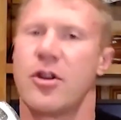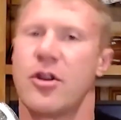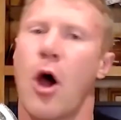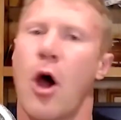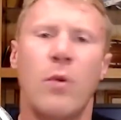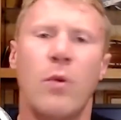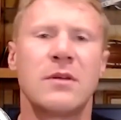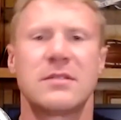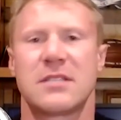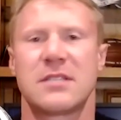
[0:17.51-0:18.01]
No
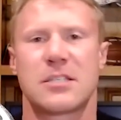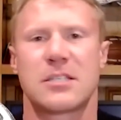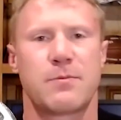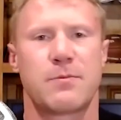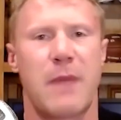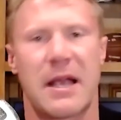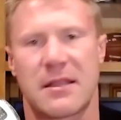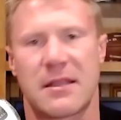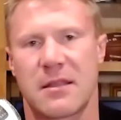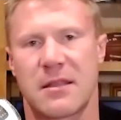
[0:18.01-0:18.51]
one's
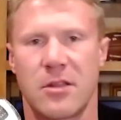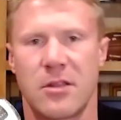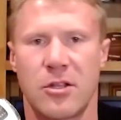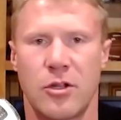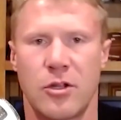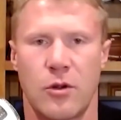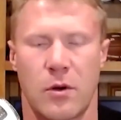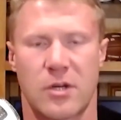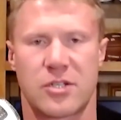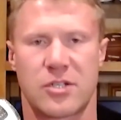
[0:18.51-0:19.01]
expecting the
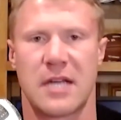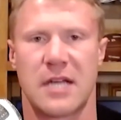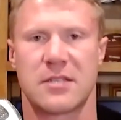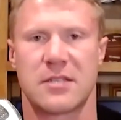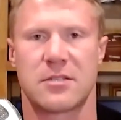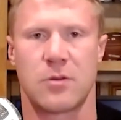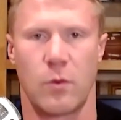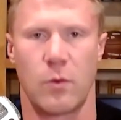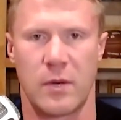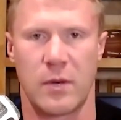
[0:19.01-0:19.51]
New York
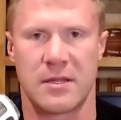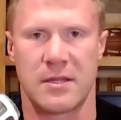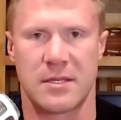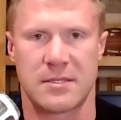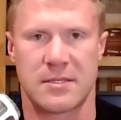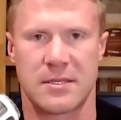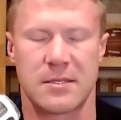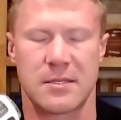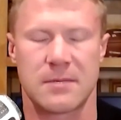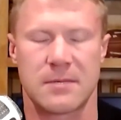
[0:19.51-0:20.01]
Jets to win
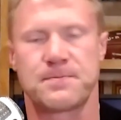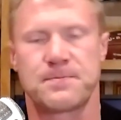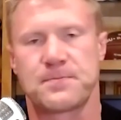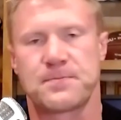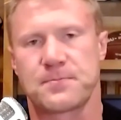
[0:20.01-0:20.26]
this season.